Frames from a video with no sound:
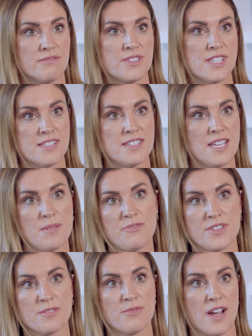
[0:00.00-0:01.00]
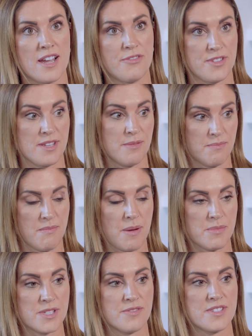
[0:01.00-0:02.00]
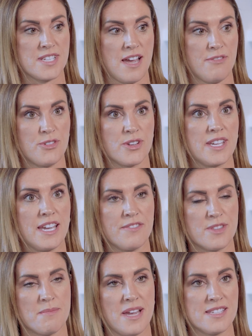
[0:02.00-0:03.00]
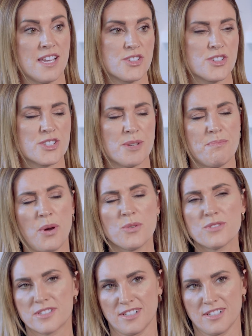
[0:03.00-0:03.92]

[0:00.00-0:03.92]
which is the name for the members of staff who give the massage and are supposed